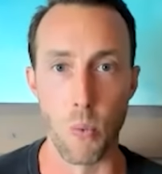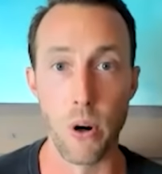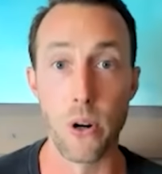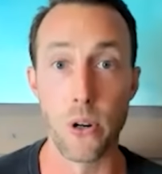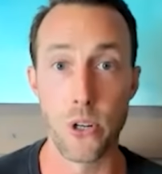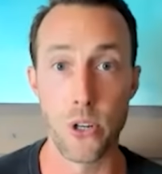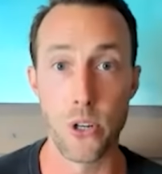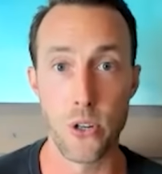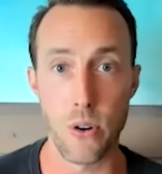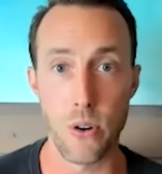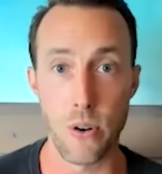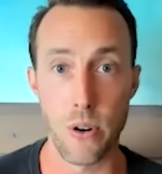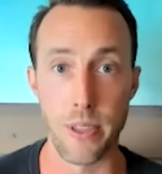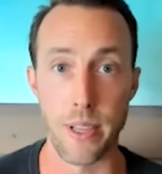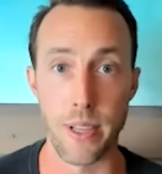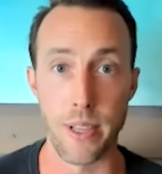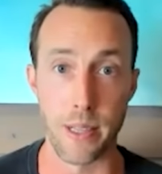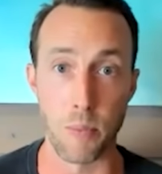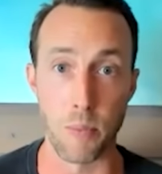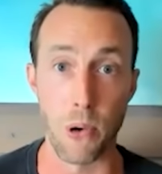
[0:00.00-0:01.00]
we're sure
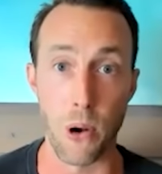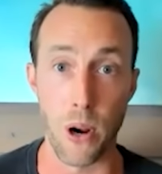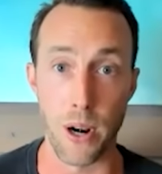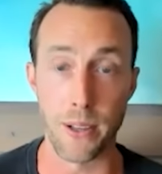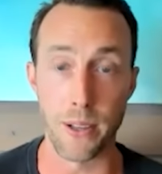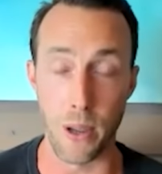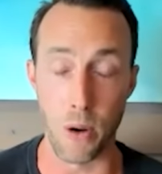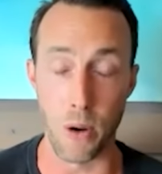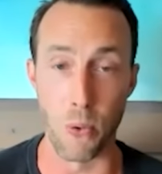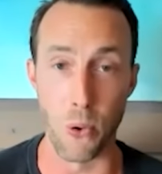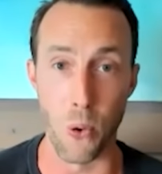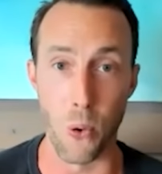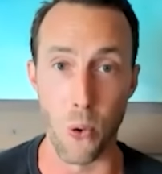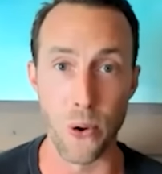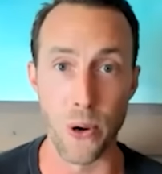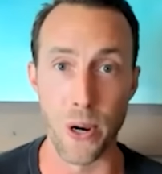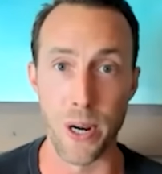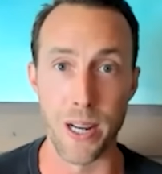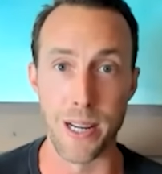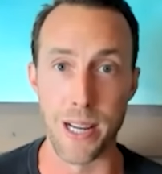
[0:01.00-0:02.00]
that the product that we're
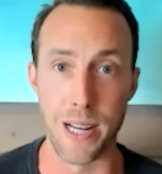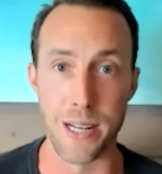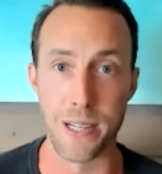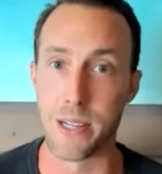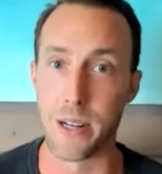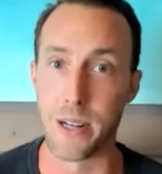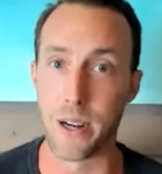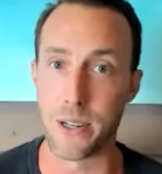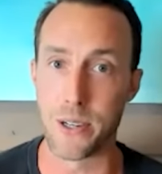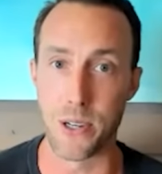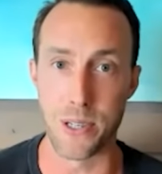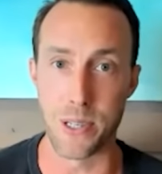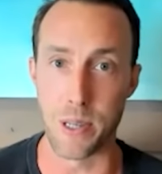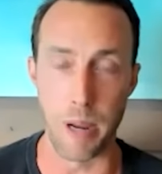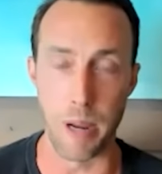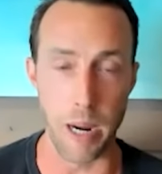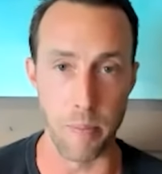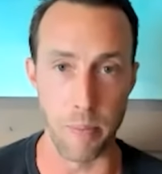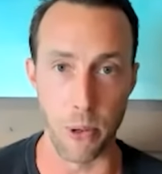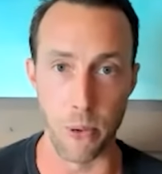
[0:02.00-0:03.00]
ordering, it's not just a
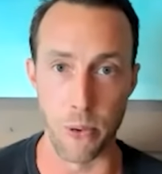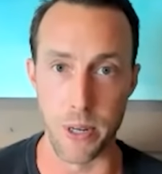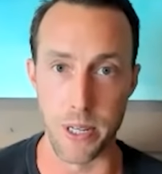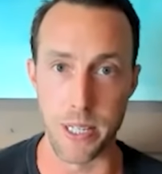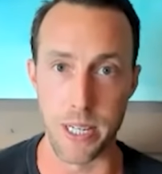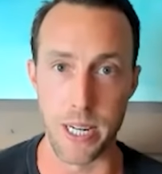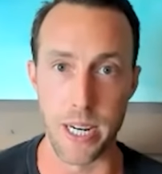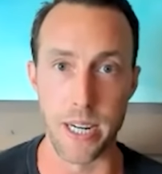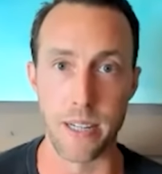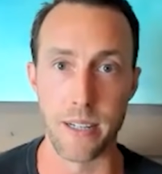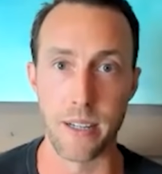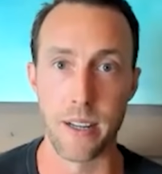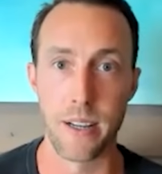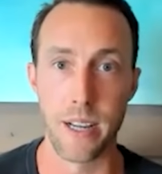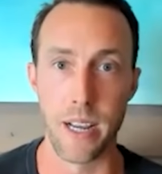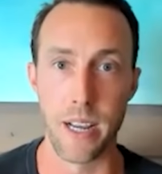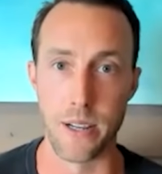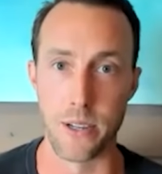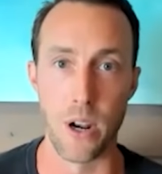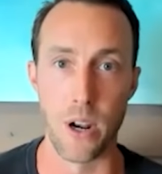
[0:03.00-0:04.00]
paper receipt.
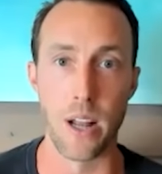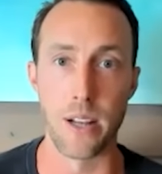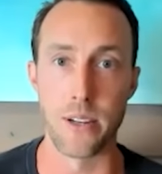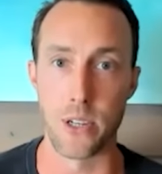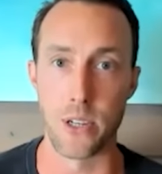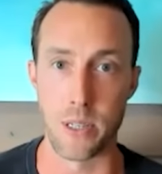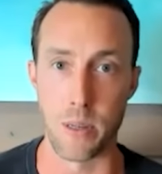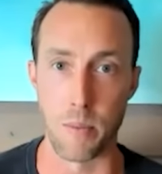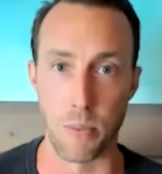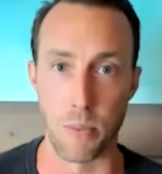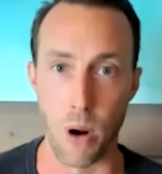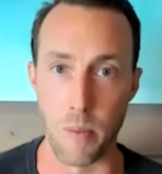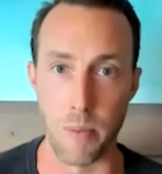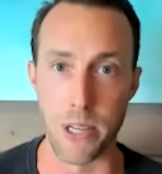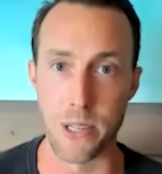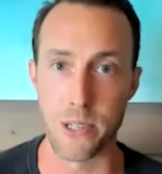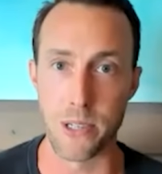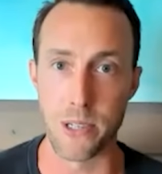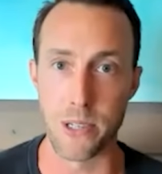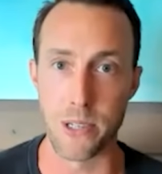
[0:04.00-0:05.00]
It's not just a
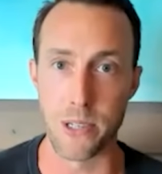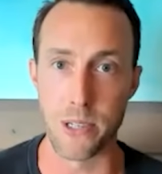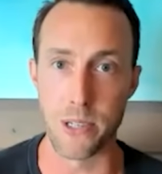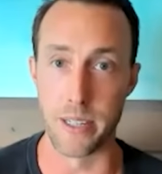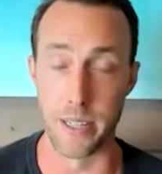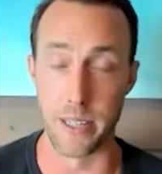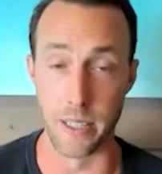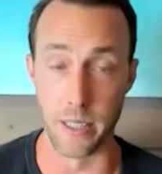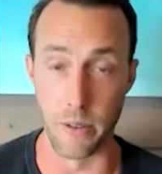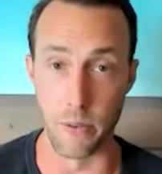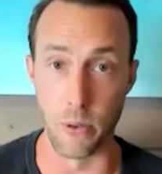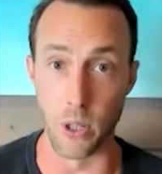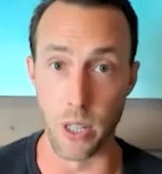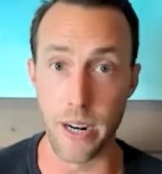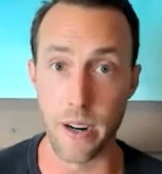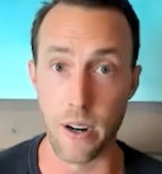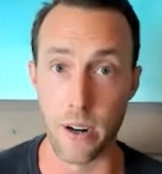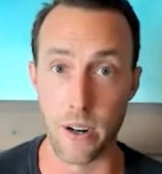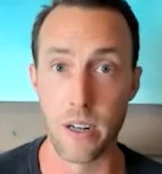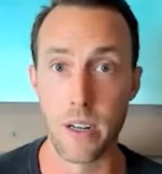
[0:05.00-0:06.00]
promise to deliver
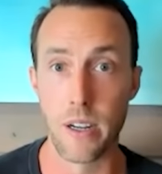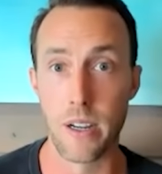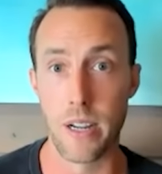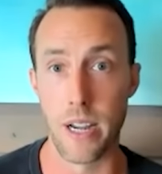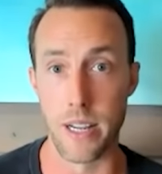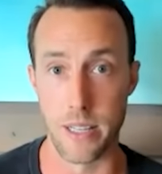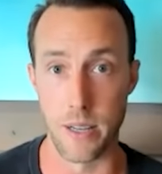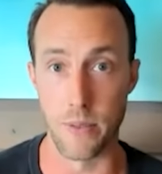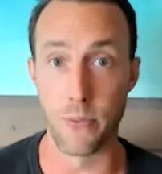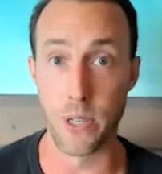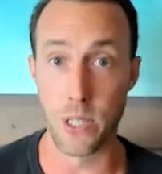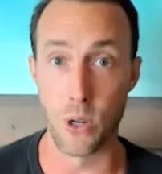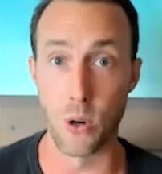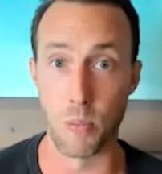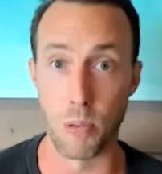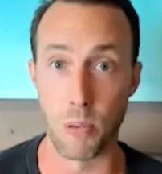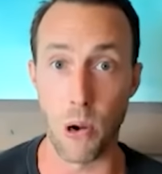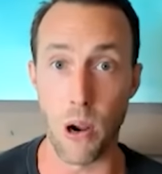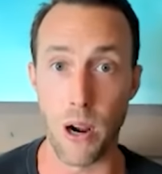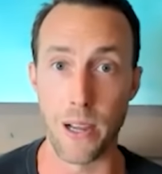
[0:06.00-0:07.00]
later. It's a
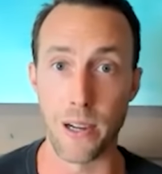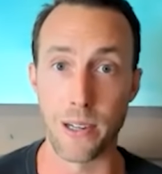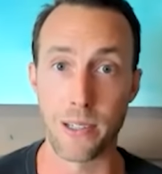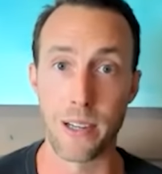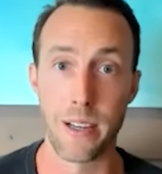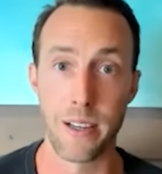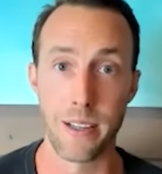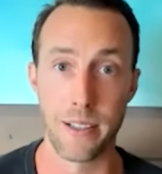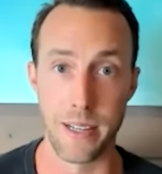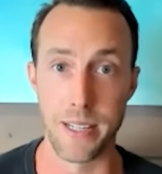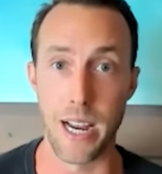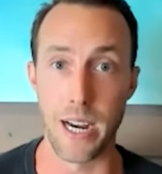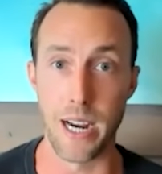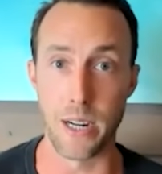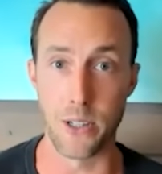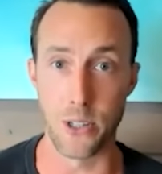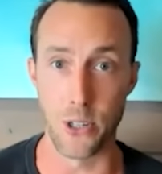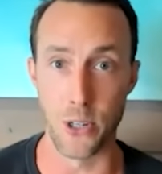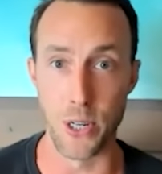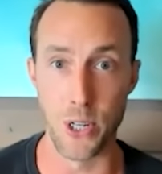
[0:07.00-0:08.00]
physical product that's
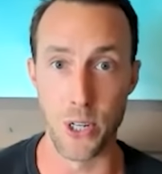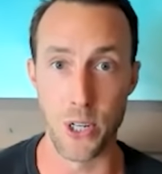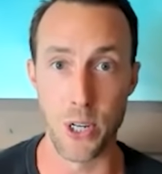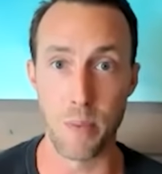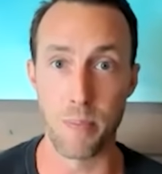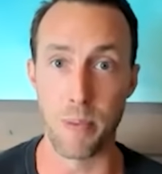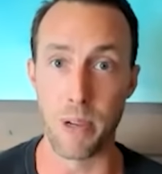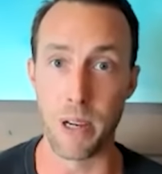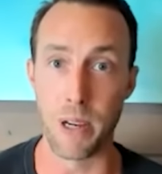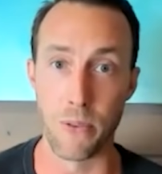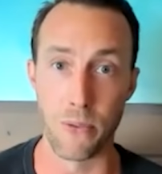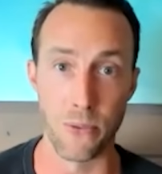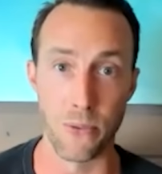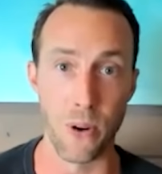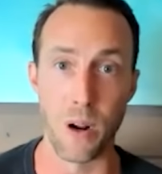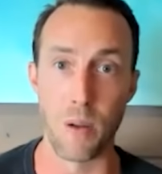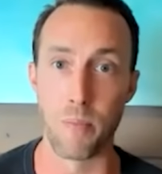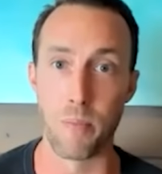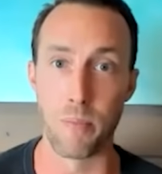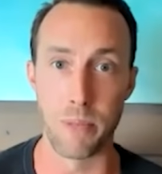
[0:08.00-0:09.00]
actually shipping
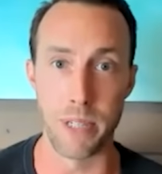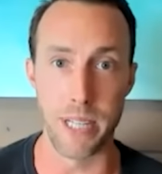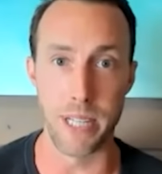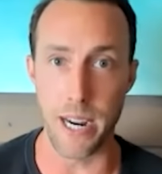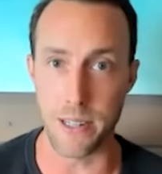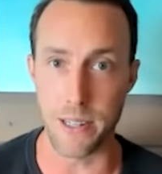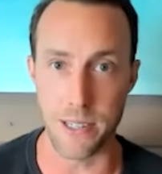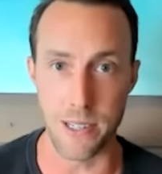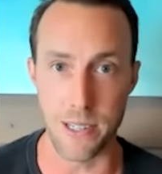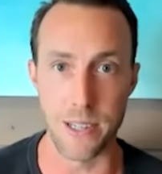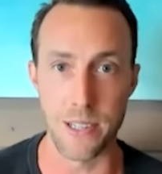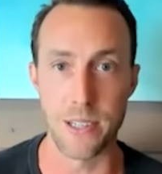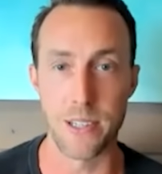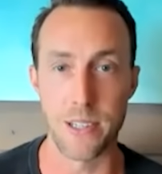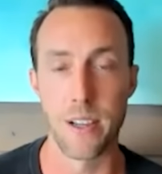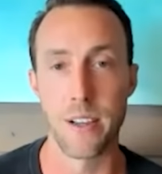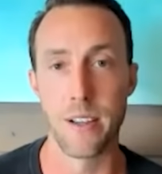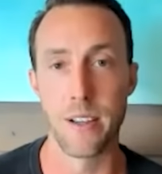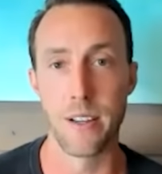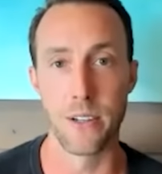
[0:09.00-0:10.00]
from
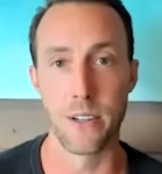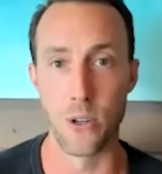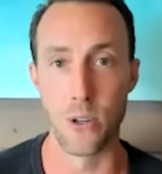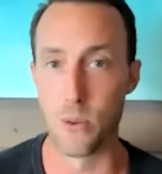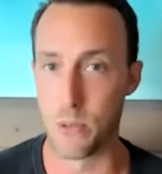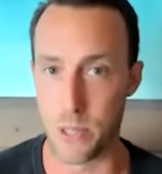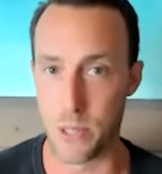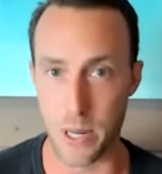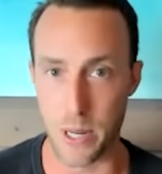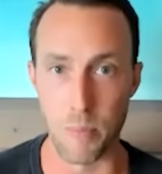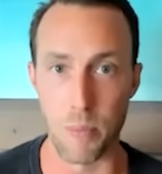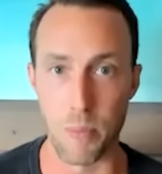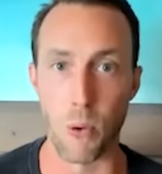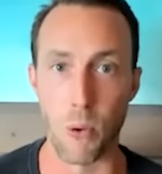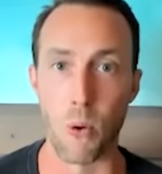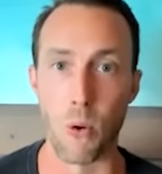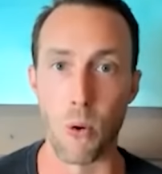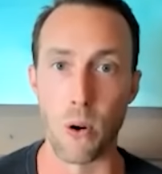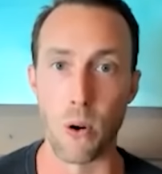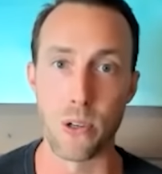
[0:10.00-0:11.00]
Texas to
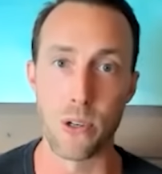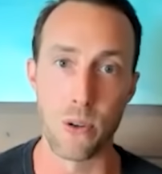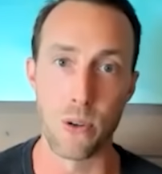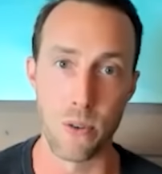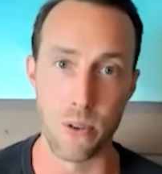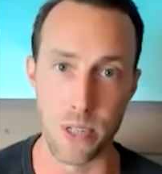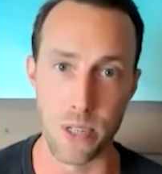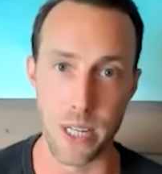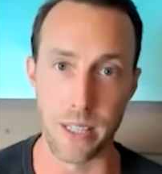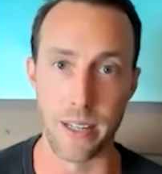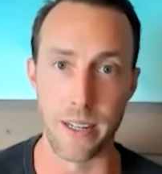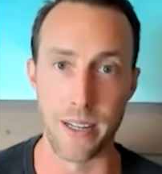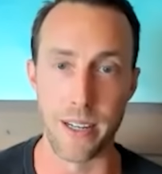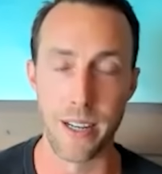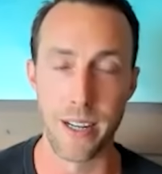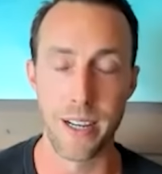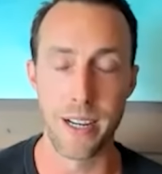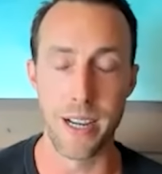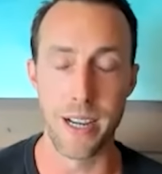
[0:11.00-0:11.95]
Singapore, to New Zealand.